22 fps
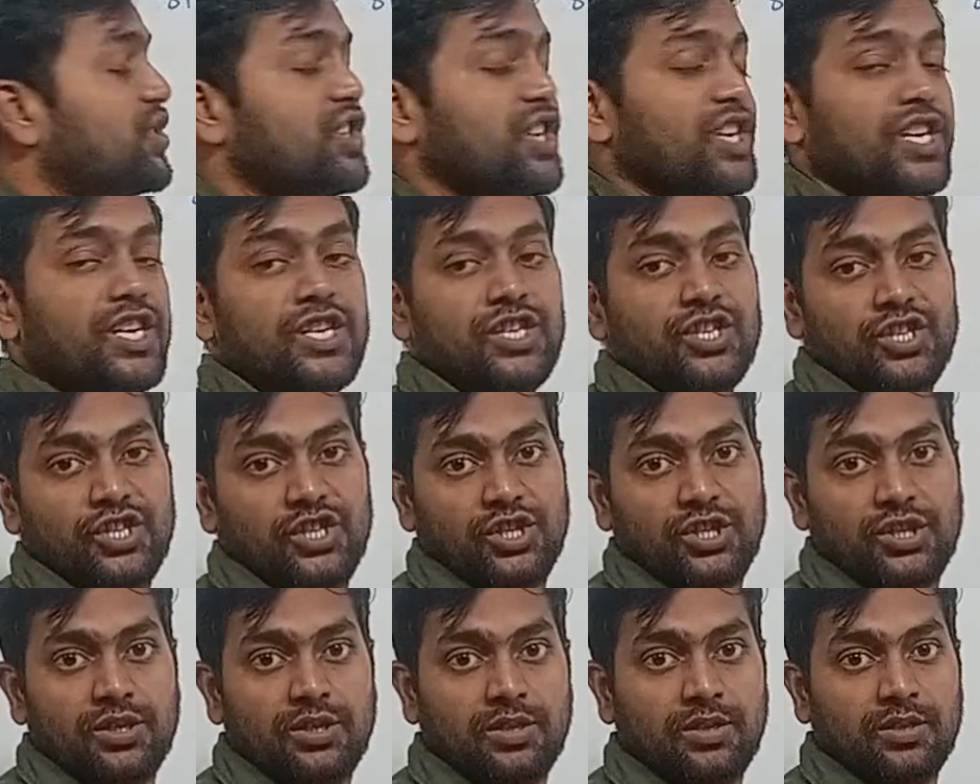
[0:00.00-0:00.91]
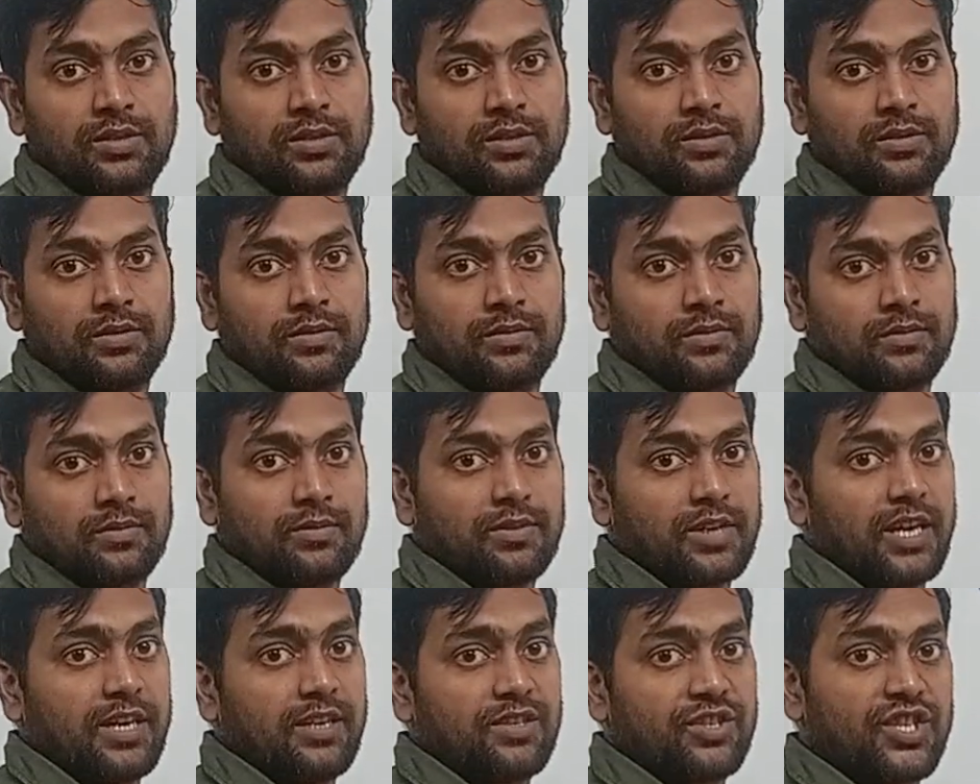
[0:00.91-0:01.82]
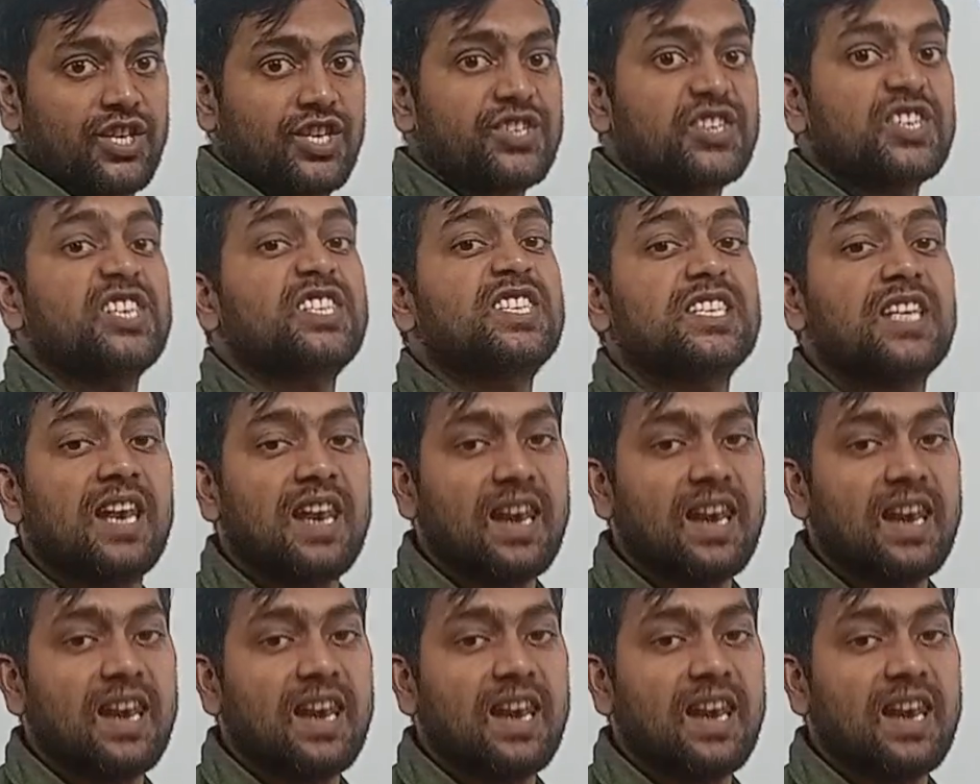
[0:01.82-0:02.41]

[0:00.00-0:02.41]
changed. Right? Change its